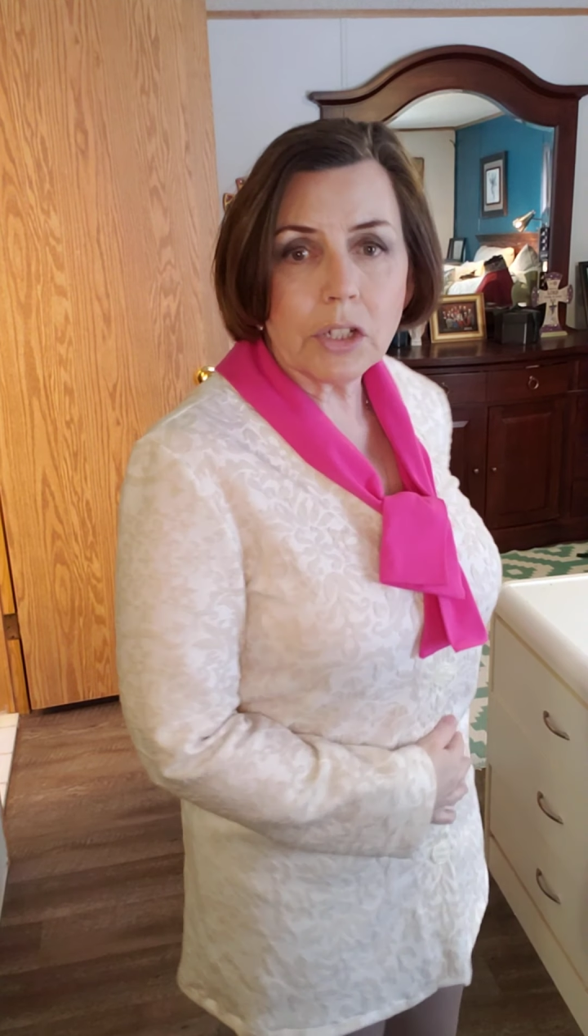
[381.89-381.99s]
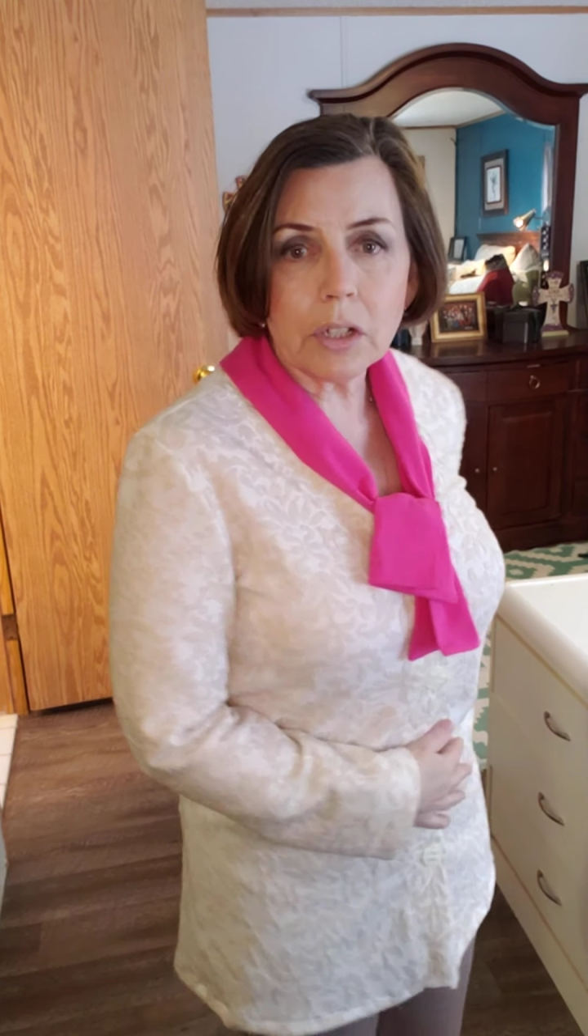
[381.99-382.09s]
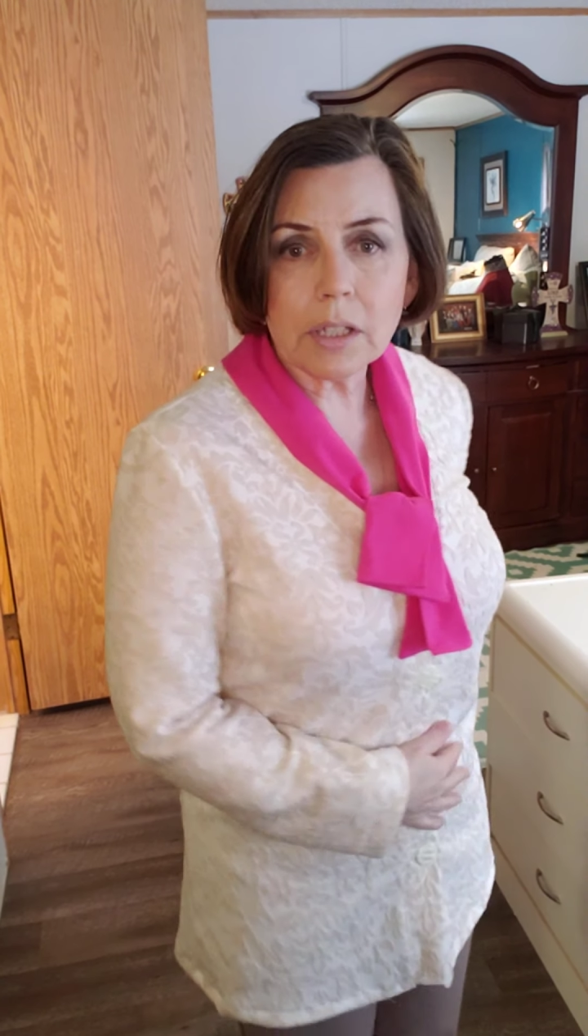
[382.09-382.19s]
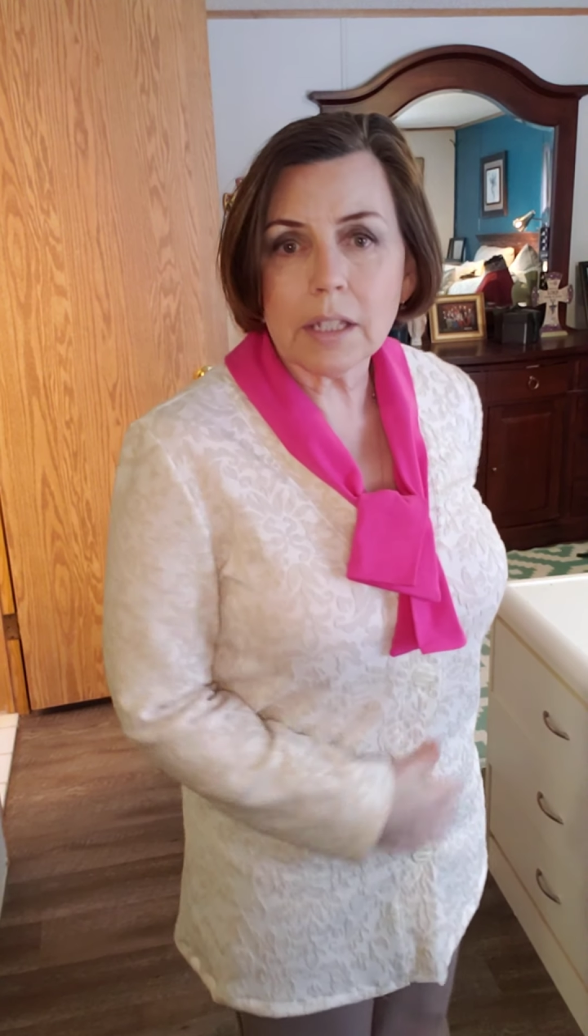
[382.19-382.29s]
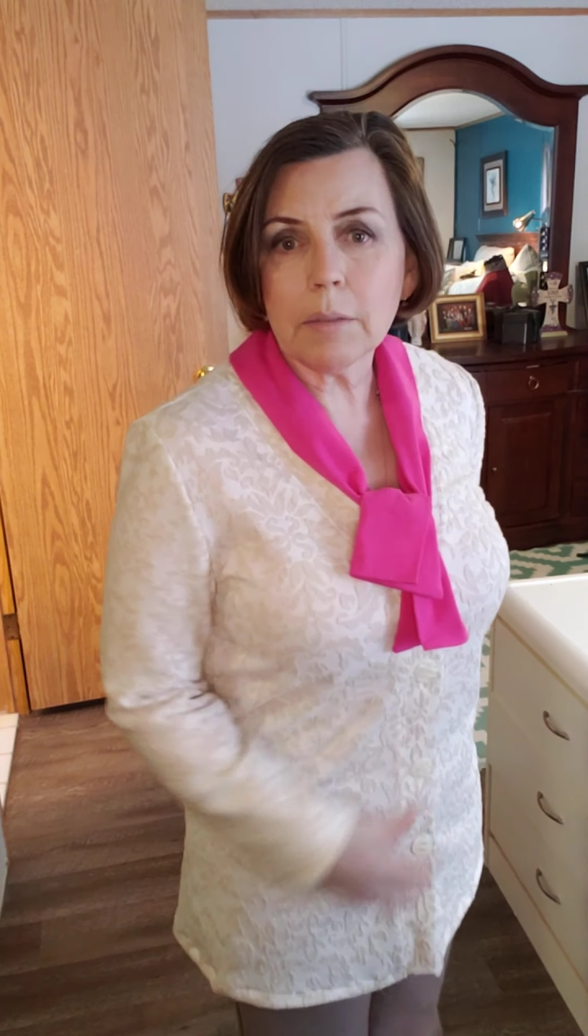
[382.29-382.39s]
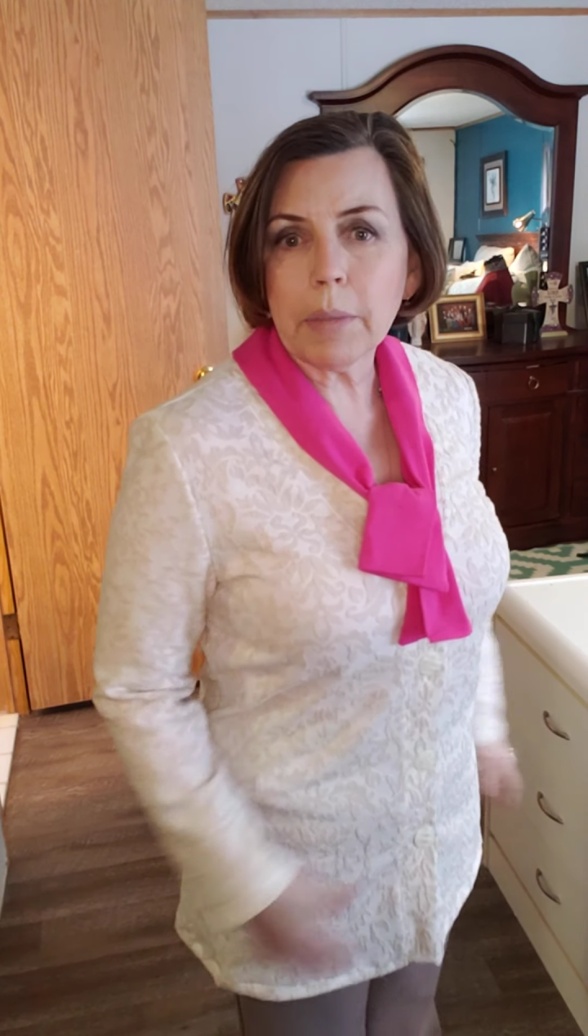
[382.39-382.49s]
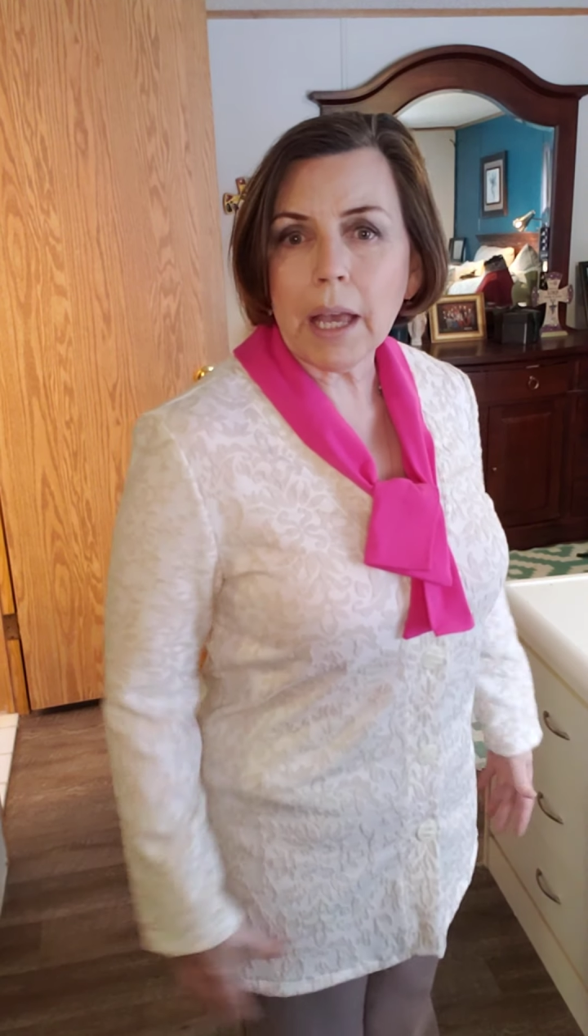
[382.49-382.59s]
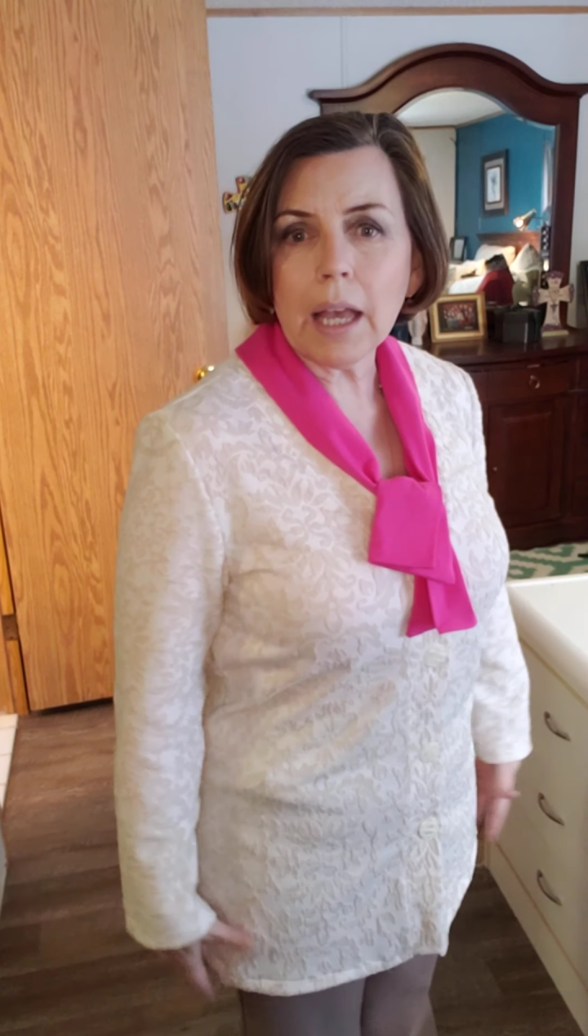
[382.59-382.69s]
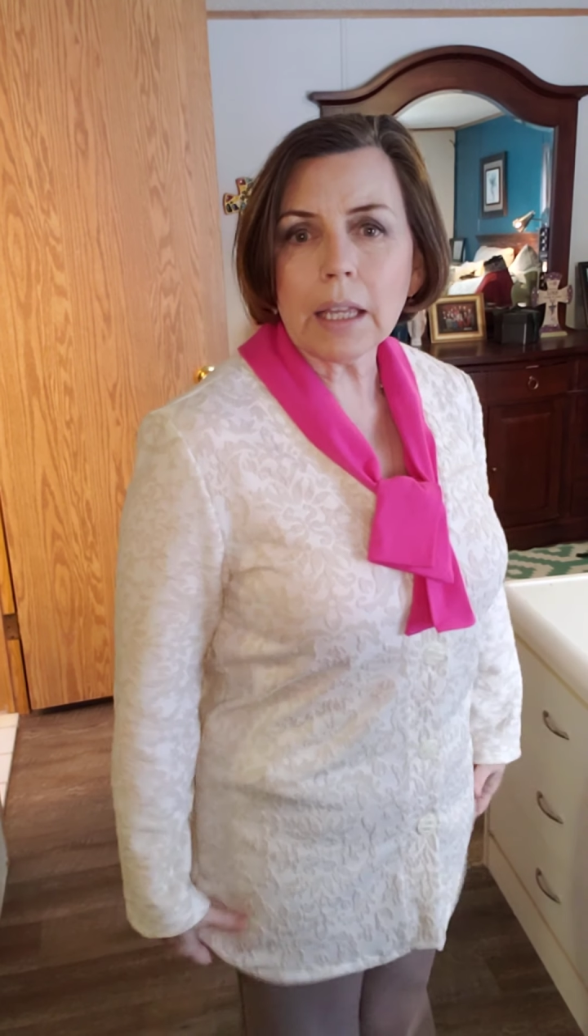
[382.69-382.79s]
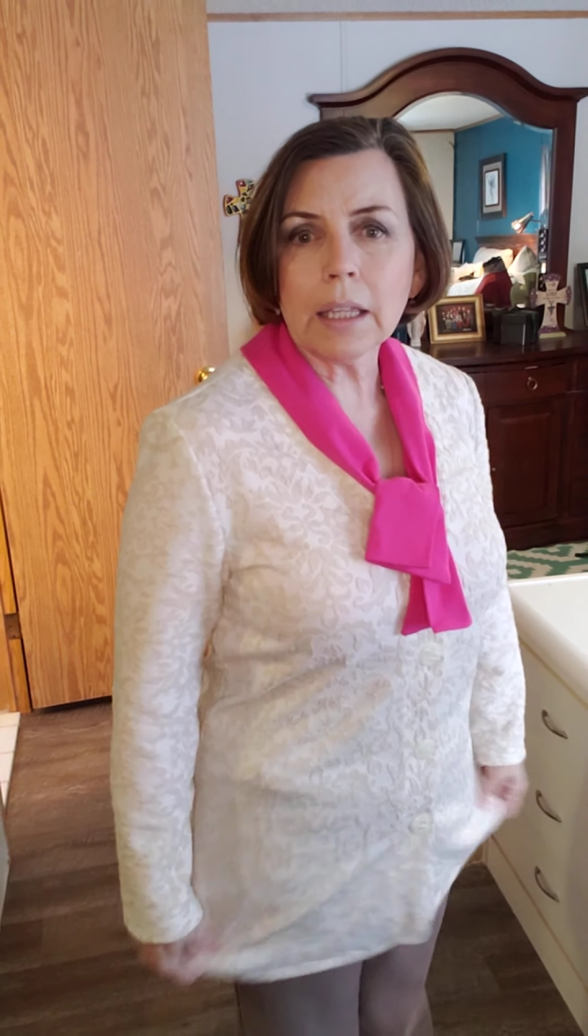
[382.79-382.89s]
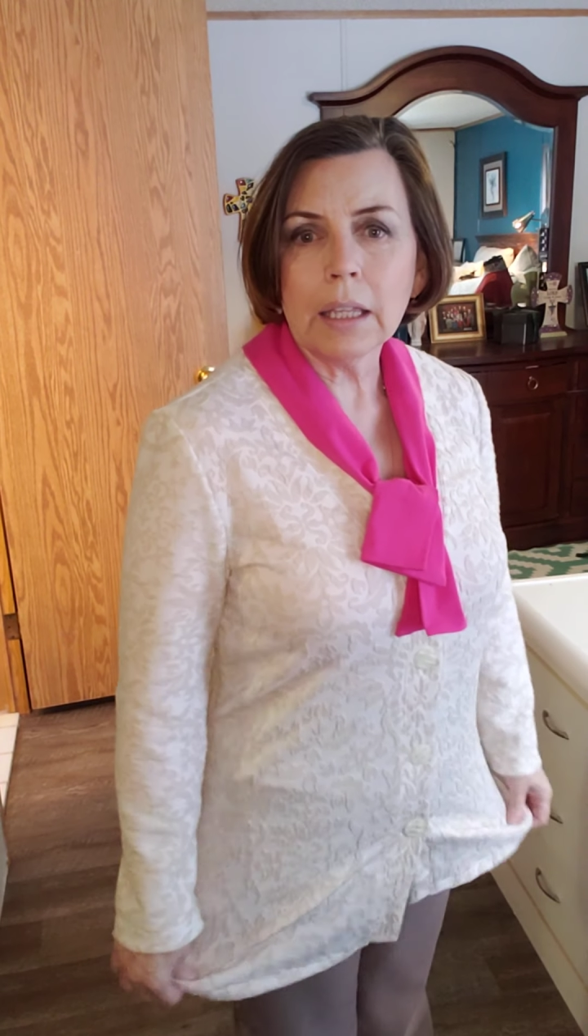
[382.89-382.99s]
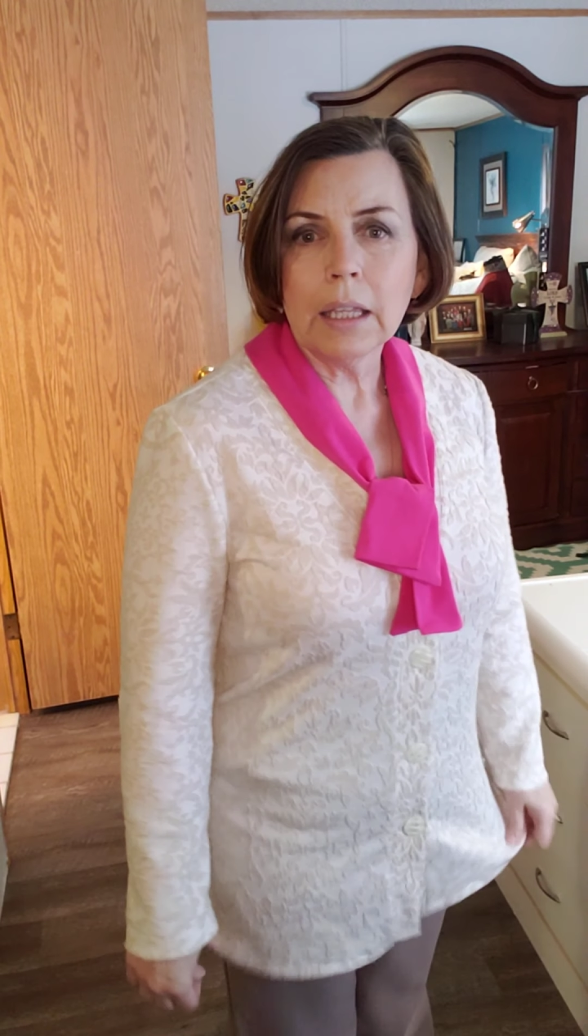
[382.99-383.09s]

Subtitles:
darts in the back,